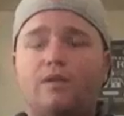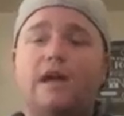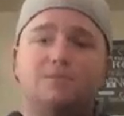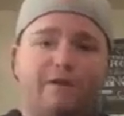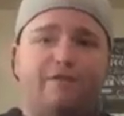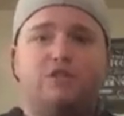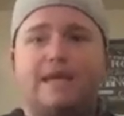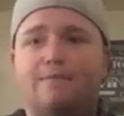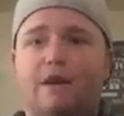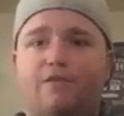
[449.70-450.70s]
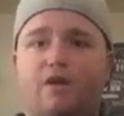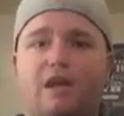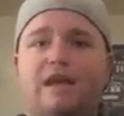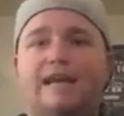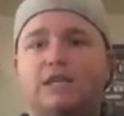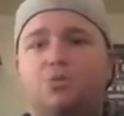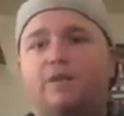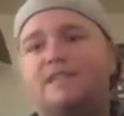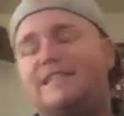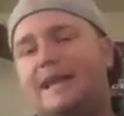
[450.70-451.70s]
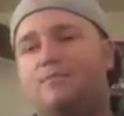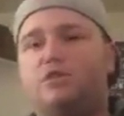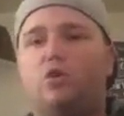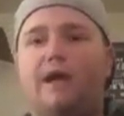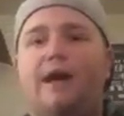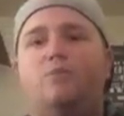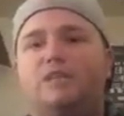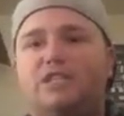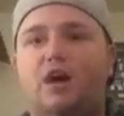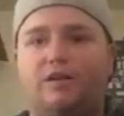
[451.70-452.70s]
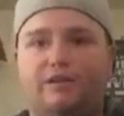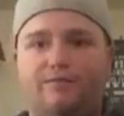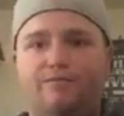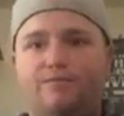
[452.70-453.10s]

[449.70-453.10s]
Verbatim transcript: That was my first game ever. Guess what? The stadium was sold out and we sucked.